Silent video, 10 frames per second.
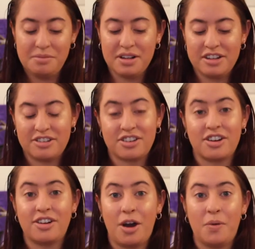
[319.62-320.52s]
really just
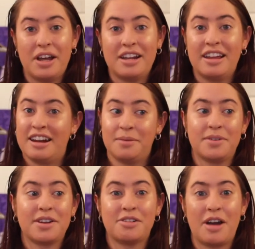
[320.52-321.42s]
gonna go in and I'm
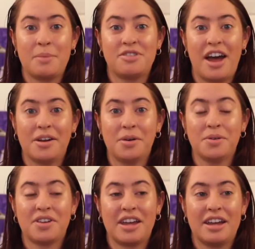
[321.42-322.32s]
just gonna grab
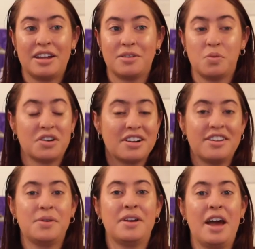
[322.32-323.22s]
shadows and we're gonna
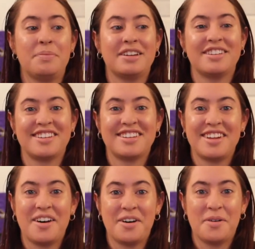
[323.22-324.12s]
see what happens.
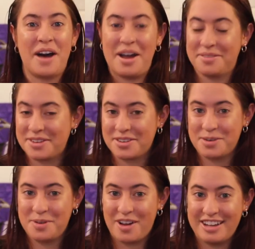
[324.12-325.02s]
So I'm gonna
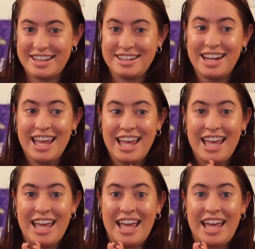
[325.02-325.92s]
zoom y'all in
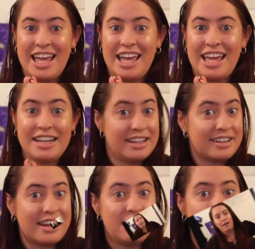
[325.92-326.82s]
and let's
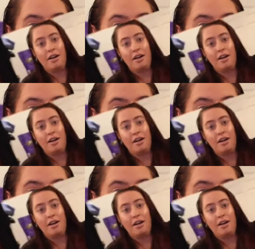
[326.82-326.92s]
get into